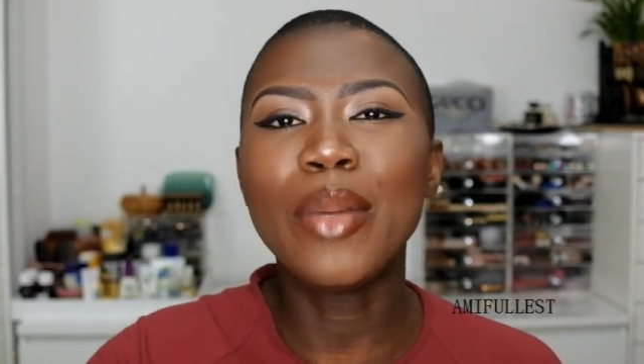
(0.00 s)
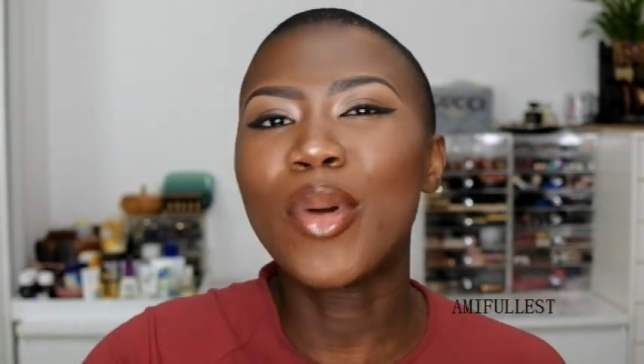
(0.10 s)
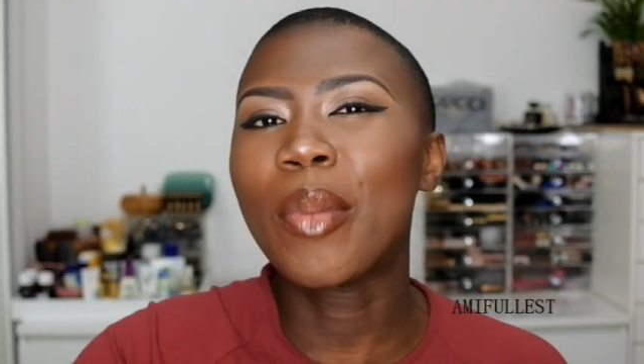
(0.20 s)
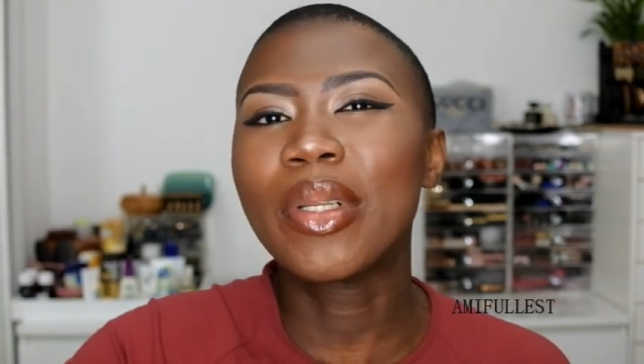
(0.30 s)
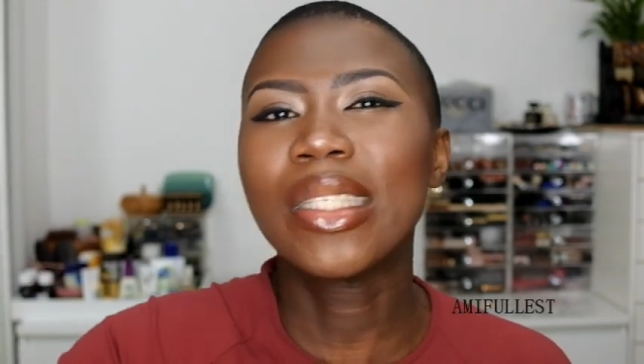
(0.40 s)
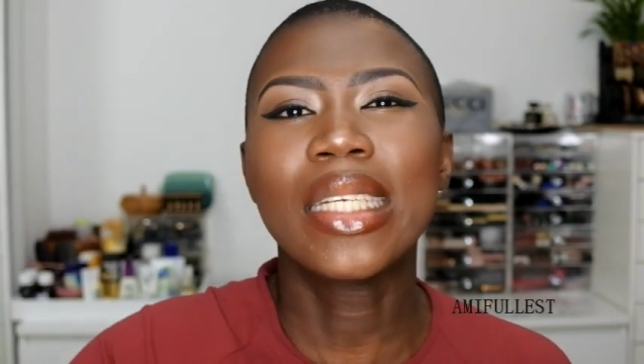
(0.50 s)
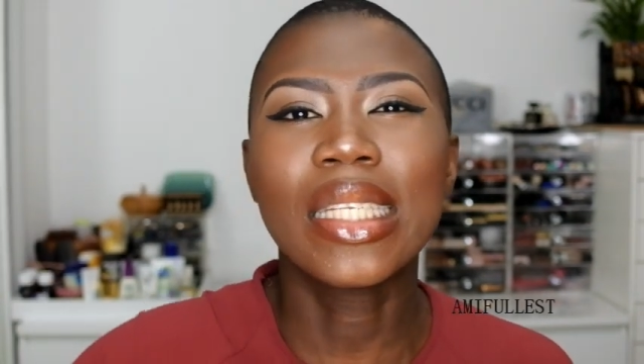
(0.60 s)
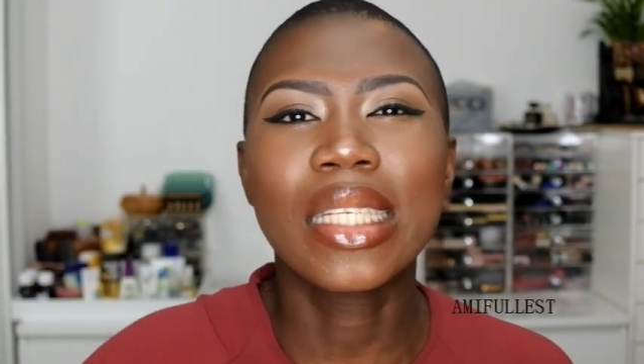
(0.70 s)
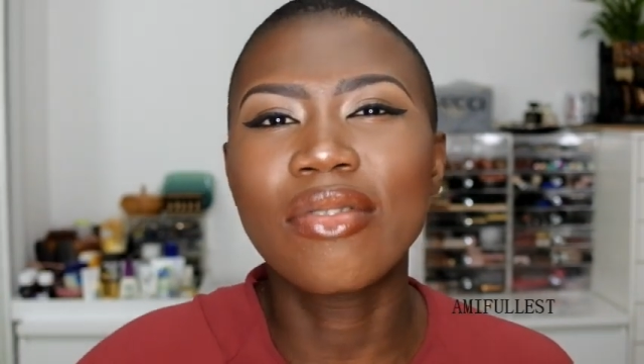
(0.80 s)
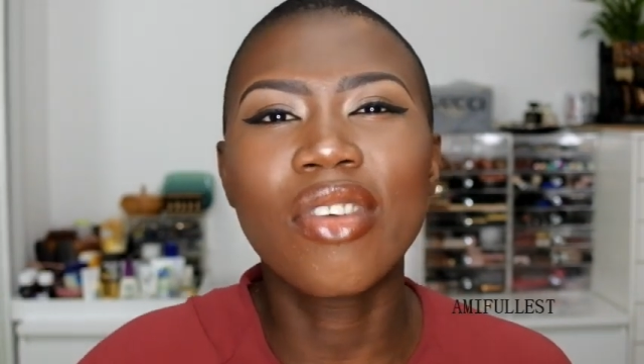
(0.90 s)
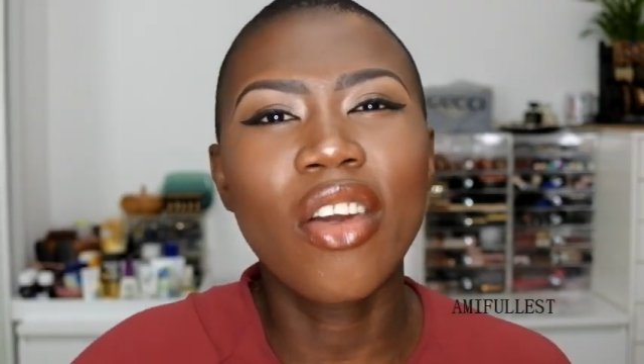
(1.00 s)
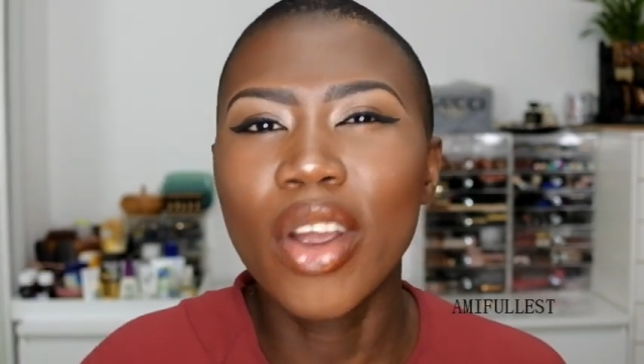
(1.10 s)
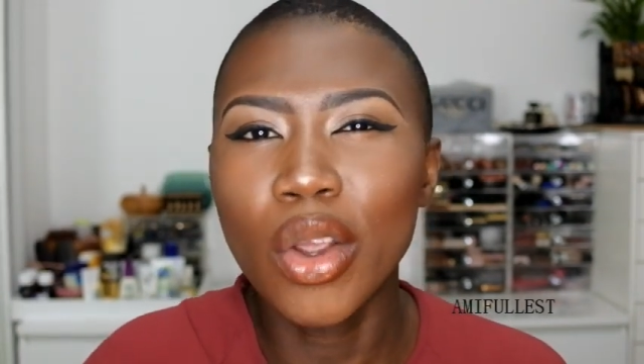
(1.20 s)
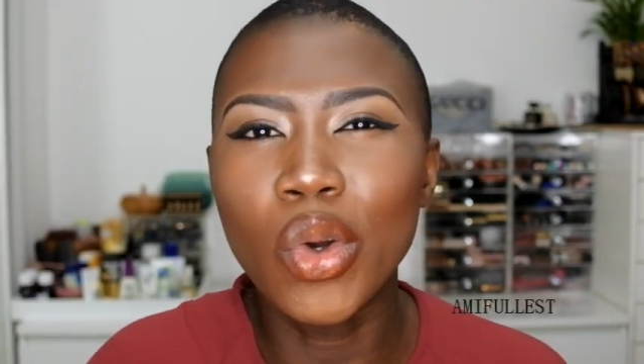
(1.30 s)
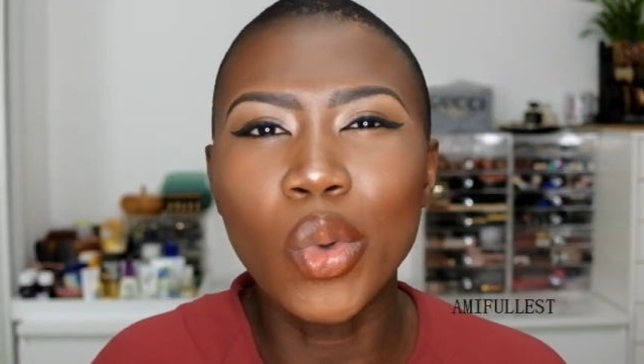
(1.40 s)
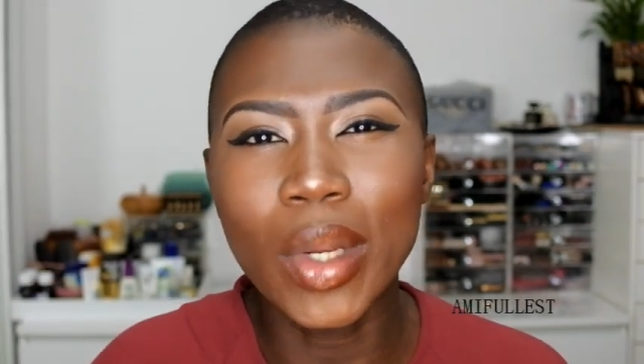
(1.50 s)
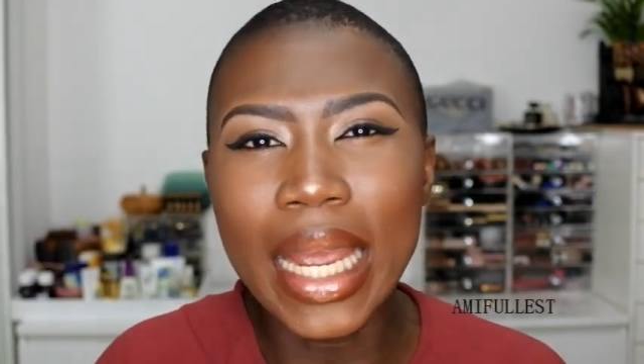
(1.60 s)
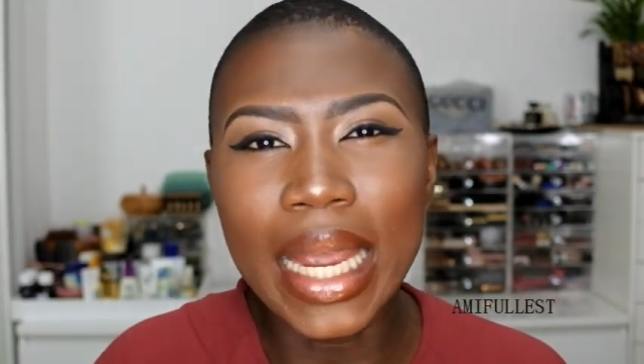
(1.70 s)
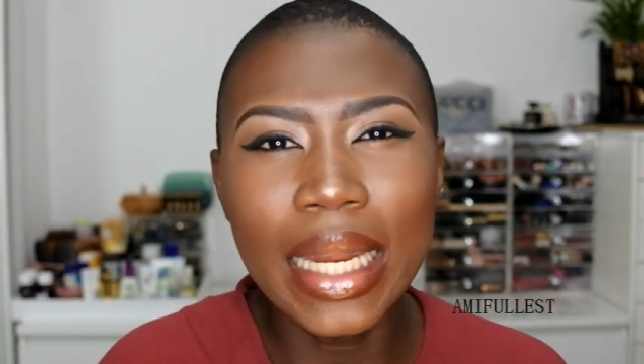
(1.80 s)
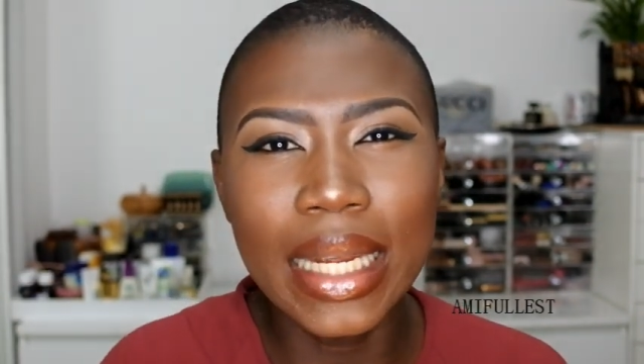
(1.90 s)
properties. It's very, very good with
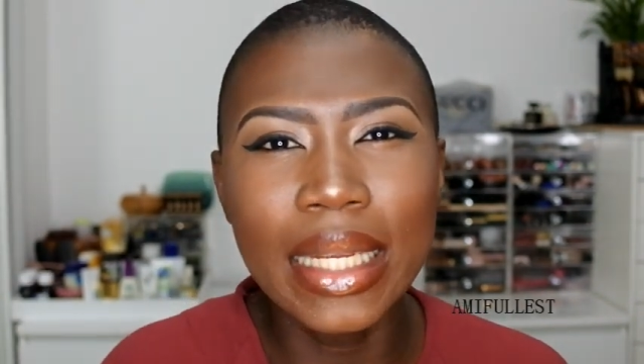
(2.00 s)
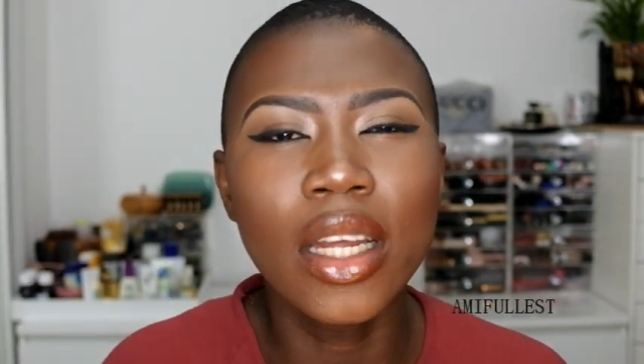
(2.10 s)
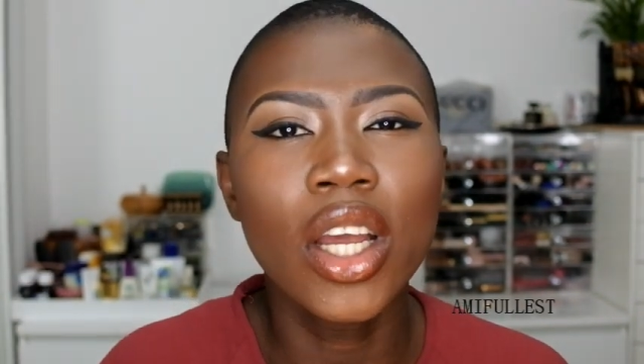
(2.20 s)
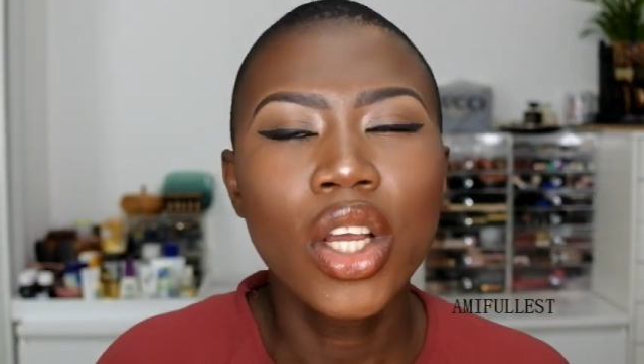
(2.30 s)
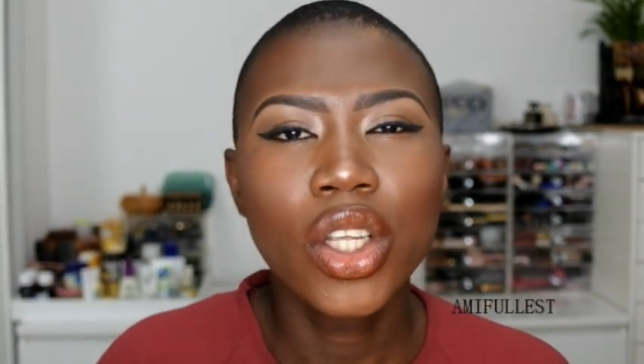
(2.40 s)
healing.